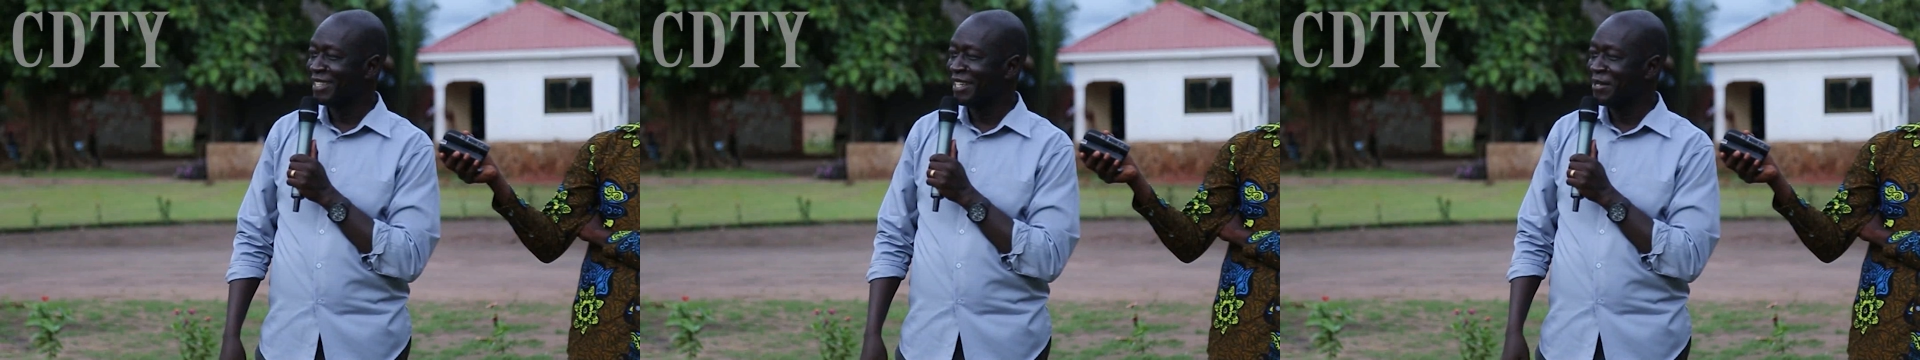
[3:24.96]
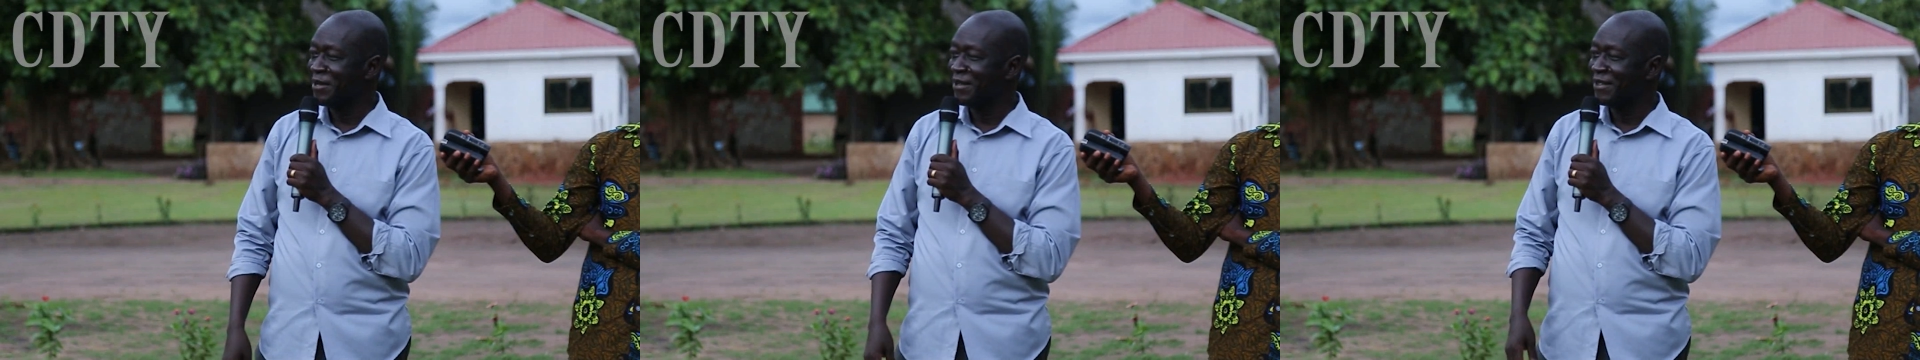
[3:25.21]

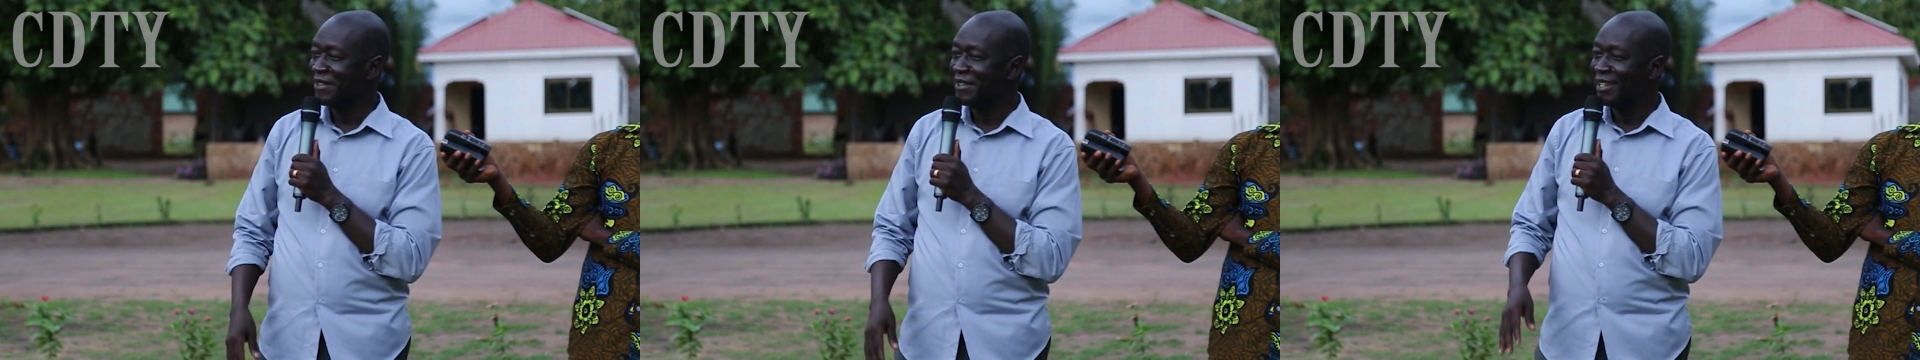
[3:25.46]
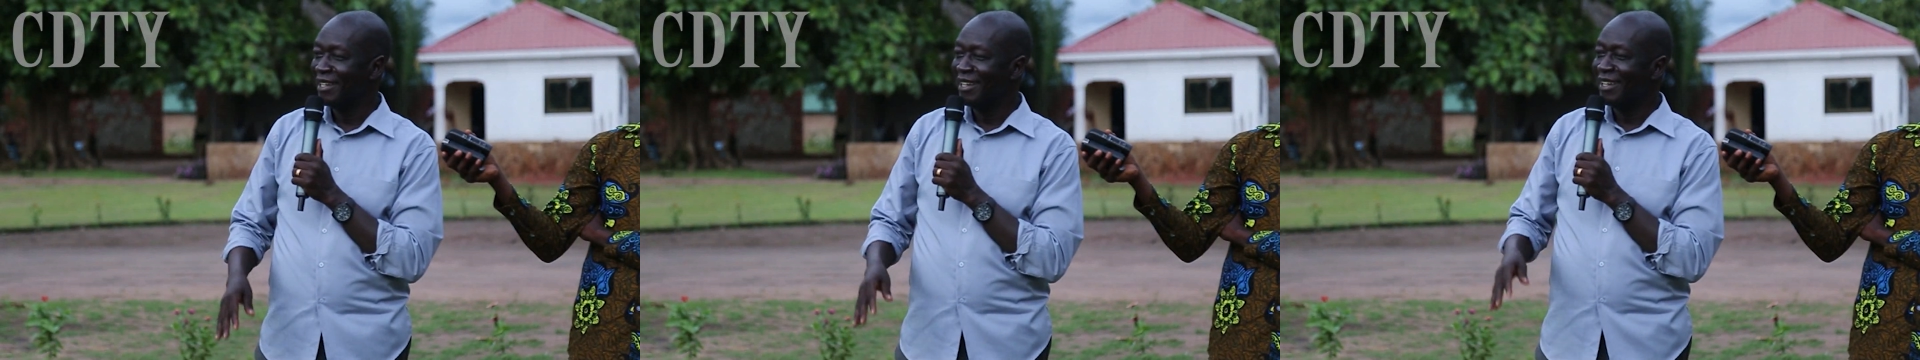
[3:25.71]
You know,
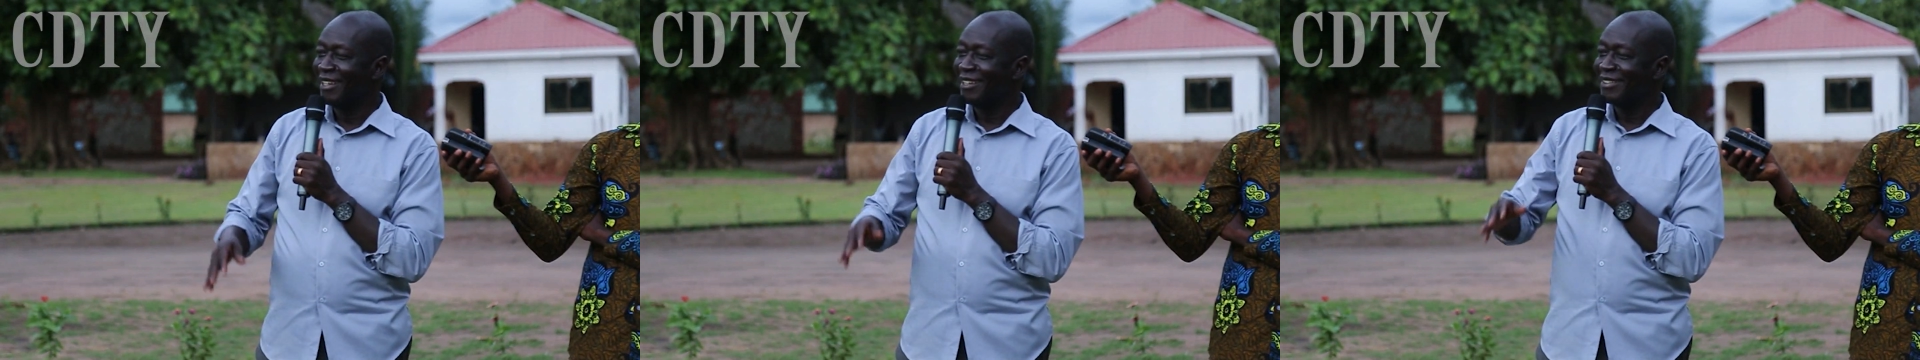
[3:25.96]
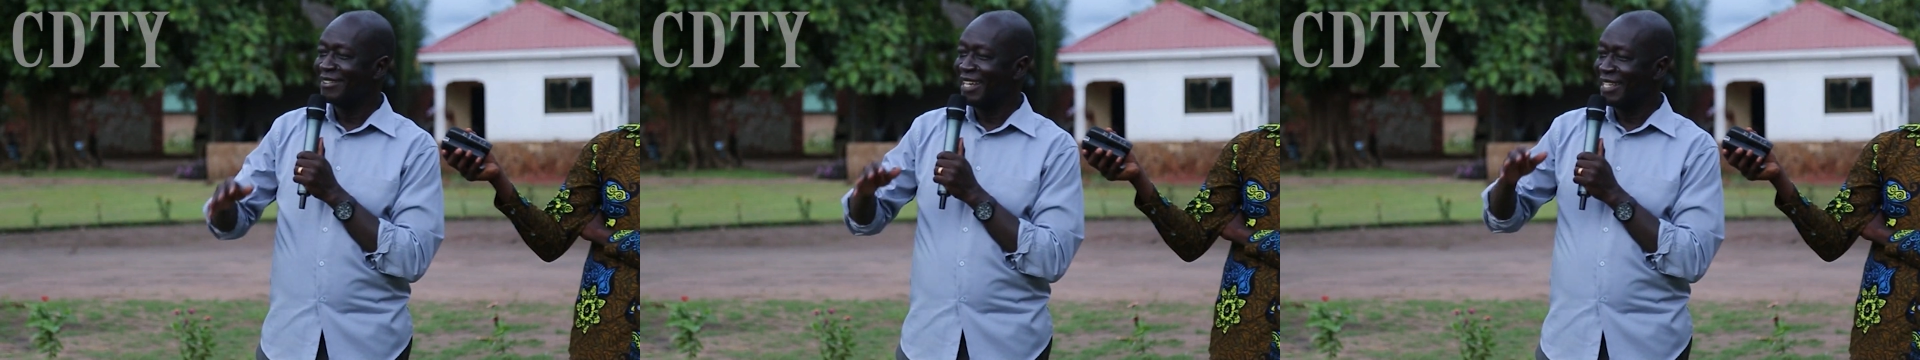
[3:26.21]

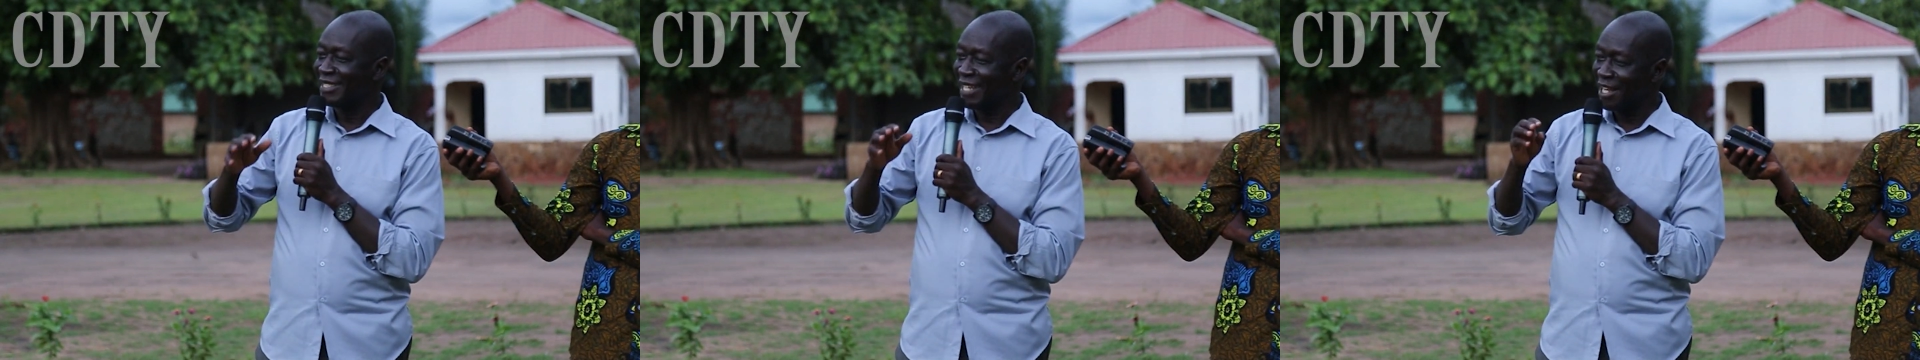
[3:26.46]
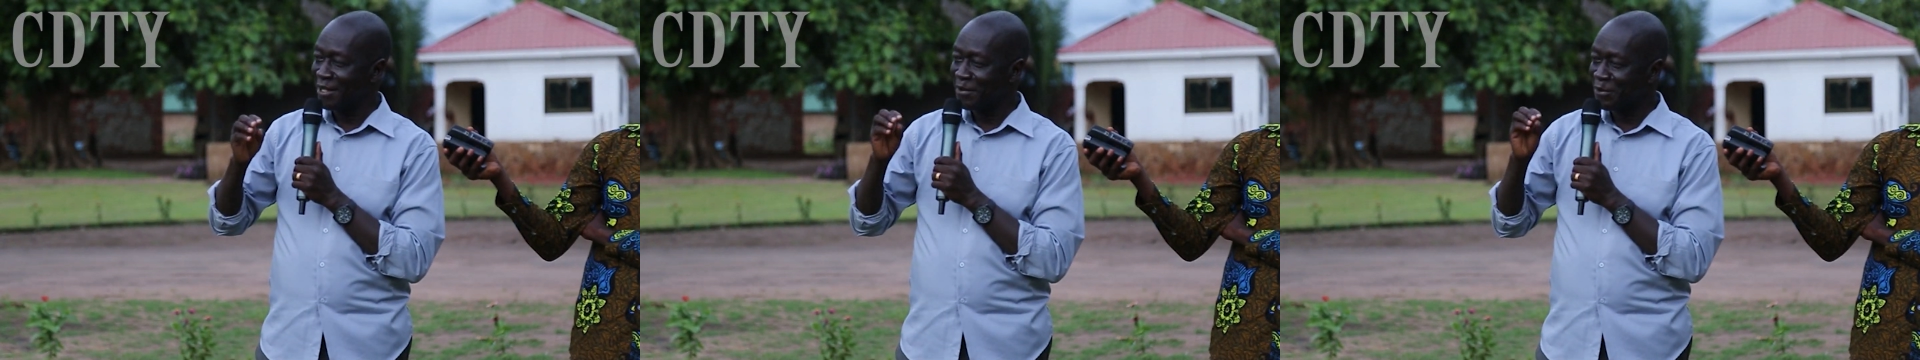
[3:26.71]
they
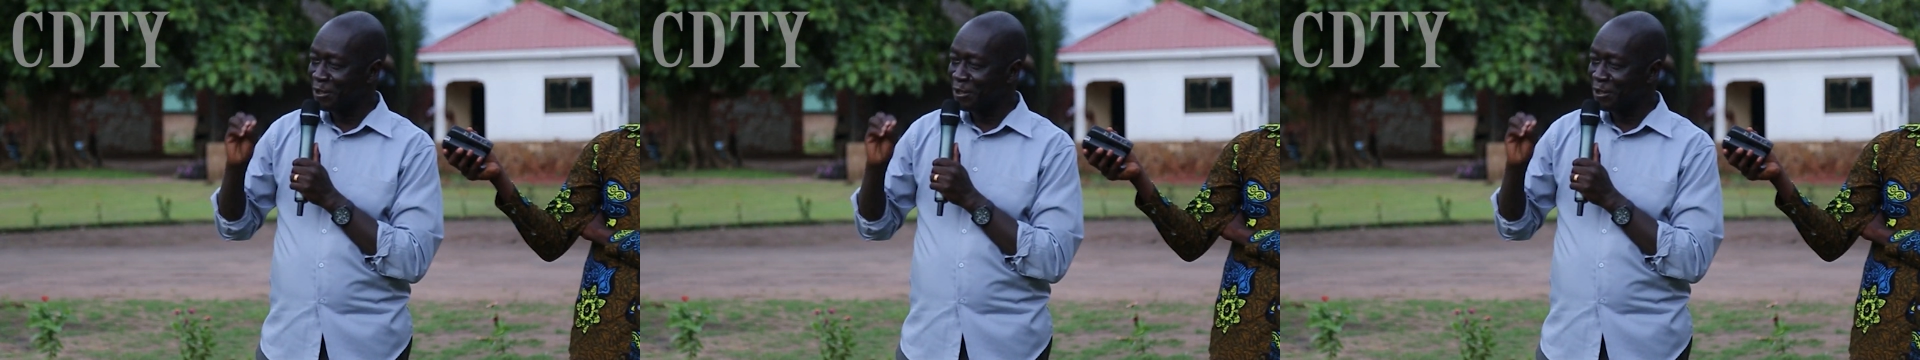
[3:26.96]
sang